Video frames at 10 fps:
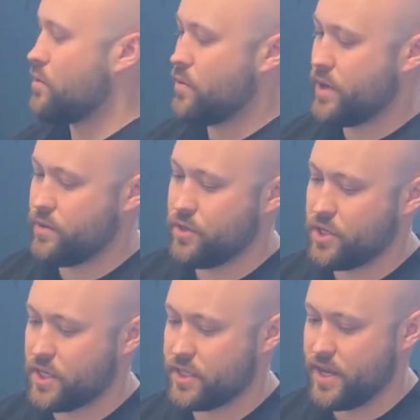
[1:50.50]
way to
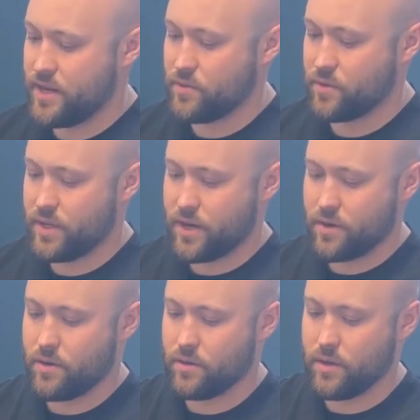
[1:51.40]
adjust that is we'll take our
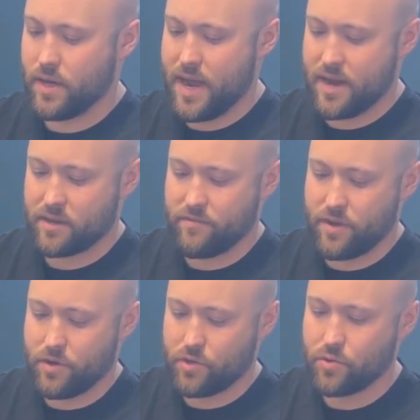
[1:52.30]

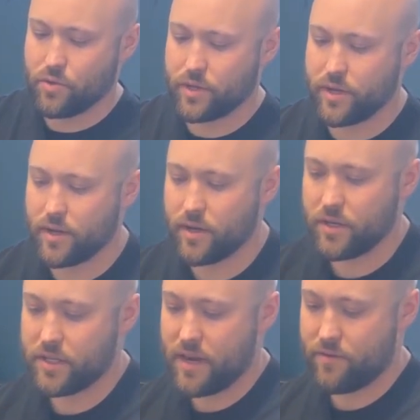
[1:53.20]
activator tool here,
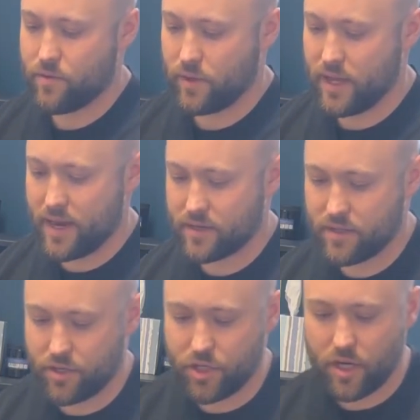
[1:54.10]
just have her relax the
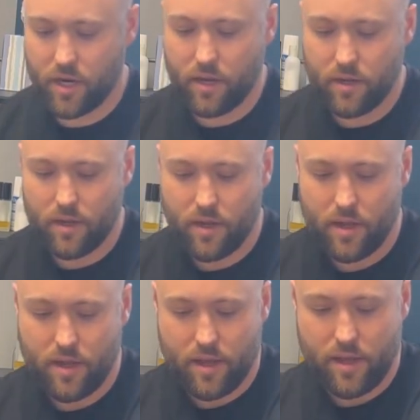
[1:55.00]
jaw,
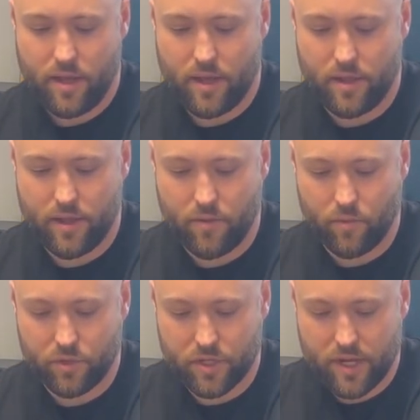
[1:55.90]
and then we'll
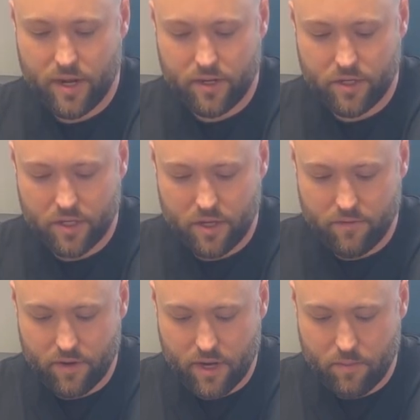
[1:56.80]
just kind of just give a
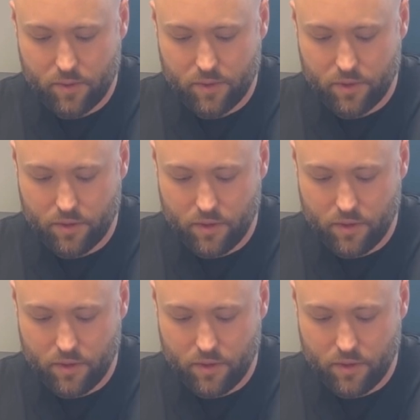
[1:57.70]
couple little